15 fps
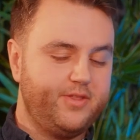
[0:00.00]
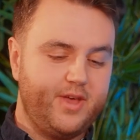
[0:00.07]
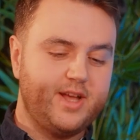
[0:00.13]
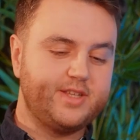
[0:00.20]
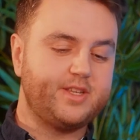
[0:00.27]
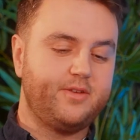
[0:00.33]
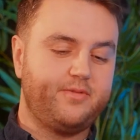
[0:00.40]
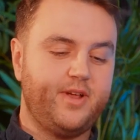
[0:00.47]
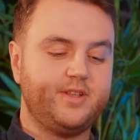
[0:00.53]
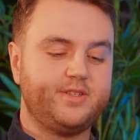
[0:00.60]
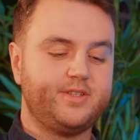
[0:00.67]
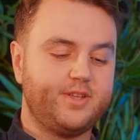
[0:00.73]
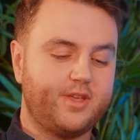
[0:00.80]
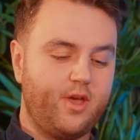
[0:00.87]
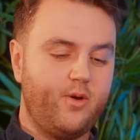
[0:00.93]
As the
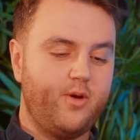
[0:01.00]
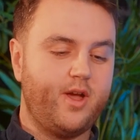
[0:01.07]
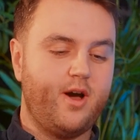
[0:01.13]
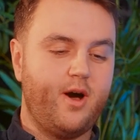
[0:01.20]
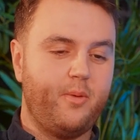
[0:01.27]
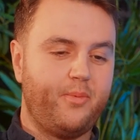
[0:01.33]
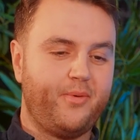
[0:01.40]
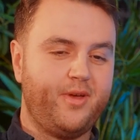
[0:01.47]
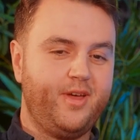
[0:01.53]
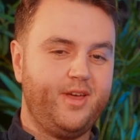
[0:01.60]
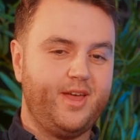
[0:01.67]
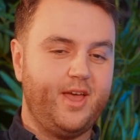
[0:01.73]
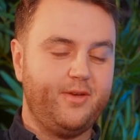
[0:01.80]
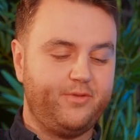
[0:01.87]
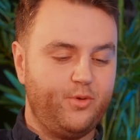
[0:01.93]
defences are going up,
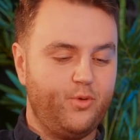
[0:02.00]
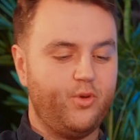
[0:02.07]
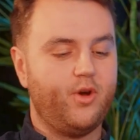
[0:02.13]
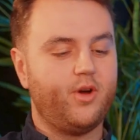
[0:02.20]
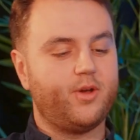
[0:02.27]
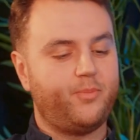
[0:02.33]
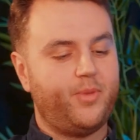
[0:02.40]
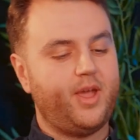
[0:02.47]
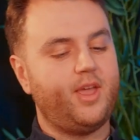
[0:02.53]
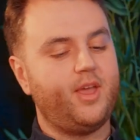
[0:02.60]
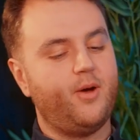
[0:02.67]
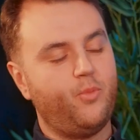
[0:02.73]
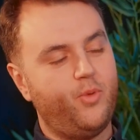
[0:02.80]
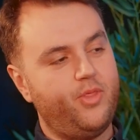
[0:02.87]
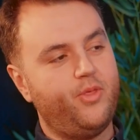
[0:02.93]
if you're not picking
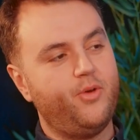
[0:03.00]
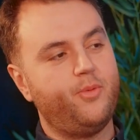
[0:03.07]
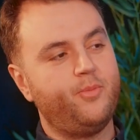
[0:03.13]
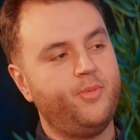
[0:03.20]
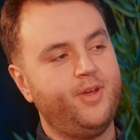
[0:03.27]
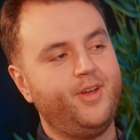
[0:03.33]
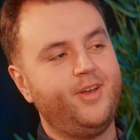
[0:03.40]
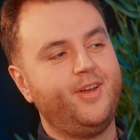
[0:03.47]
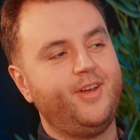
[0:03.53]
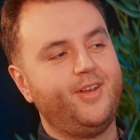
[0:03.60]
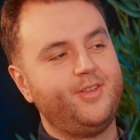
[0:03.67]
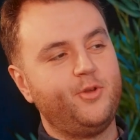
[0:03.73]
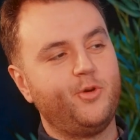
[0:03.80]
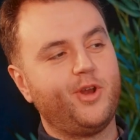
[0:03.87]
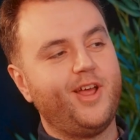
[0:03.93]
up with them,
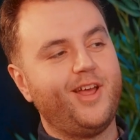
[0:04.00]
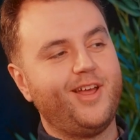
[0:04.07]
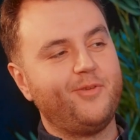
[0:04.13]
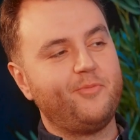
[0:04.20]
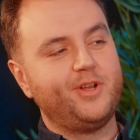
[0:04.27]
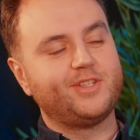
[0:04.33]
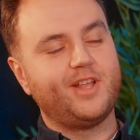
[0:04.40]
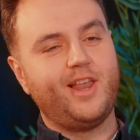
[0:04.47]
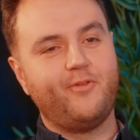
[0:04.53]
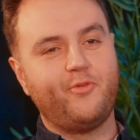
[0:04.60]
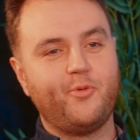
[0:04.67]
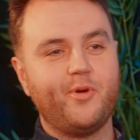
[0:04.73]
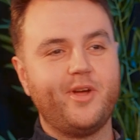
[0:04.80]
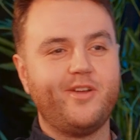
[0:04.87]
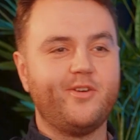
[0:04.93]
you're going to reach that
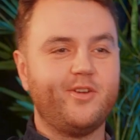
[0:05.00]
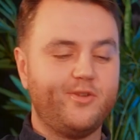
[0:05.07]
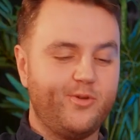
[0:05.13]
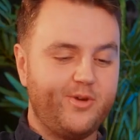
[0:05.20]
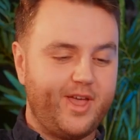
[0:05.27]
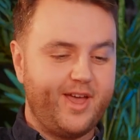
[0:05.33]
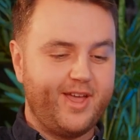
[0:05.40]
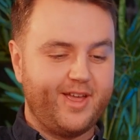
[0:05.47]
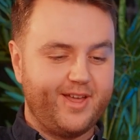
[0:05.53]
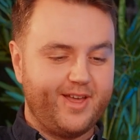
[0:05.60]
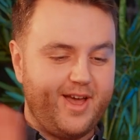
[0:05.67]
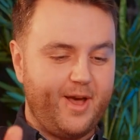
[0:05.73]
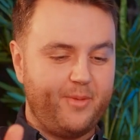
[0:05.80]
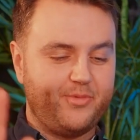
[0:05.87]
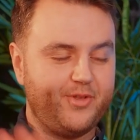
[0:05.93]
level where you're getting
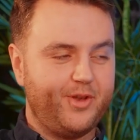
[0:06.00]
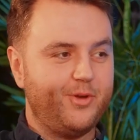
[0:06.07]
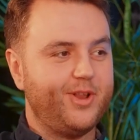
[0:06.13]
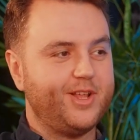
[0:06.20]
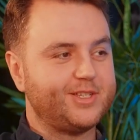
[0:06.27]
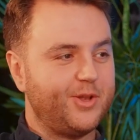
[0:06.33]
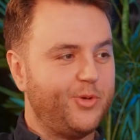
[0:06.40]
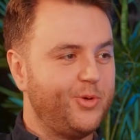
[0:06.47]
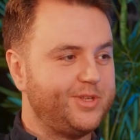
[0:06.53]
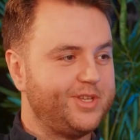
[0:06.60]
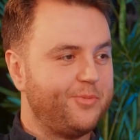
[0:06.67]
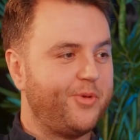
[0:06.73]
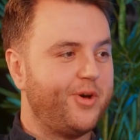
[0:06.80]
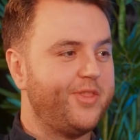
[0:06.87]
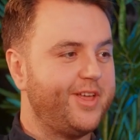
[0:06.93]
absolutely
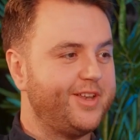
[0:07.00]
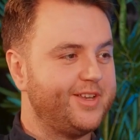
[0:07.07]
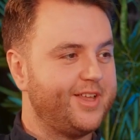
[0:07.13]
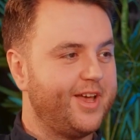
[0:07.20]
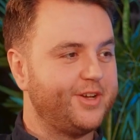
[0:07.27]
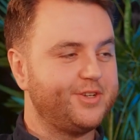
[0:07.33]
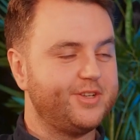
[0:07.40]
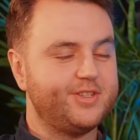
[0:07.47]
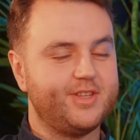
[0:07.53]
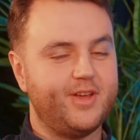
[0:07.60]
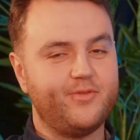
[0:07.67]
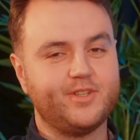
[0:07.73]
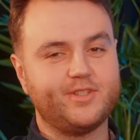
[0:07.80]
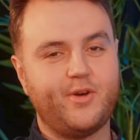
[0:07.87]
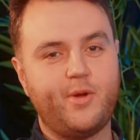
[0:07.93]
slaughtered by their detections
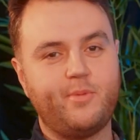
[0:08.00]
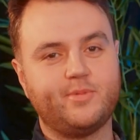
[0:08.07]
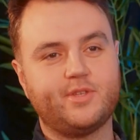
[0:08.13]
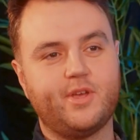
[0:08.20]
every time.